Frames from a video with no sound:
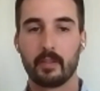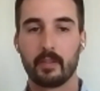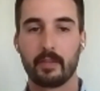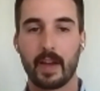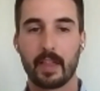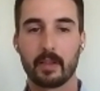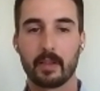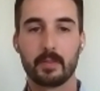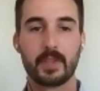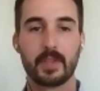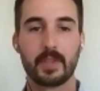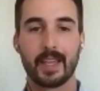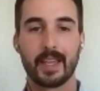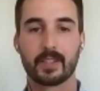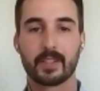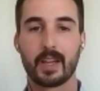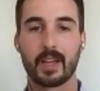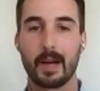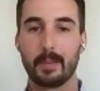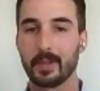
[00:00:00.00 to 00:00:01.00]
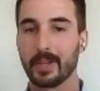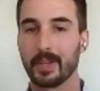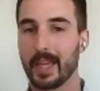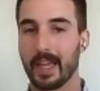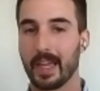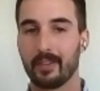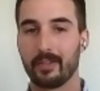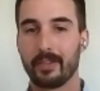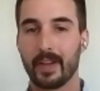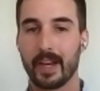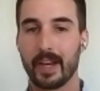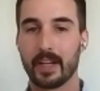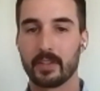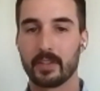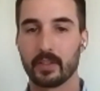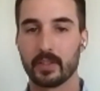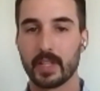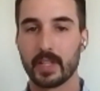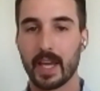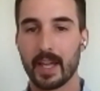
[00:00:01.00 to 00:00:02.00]
Fathom takes complicated
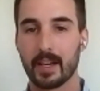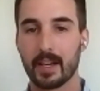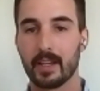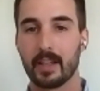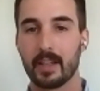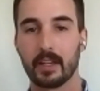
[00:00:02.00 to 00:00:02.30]
financial data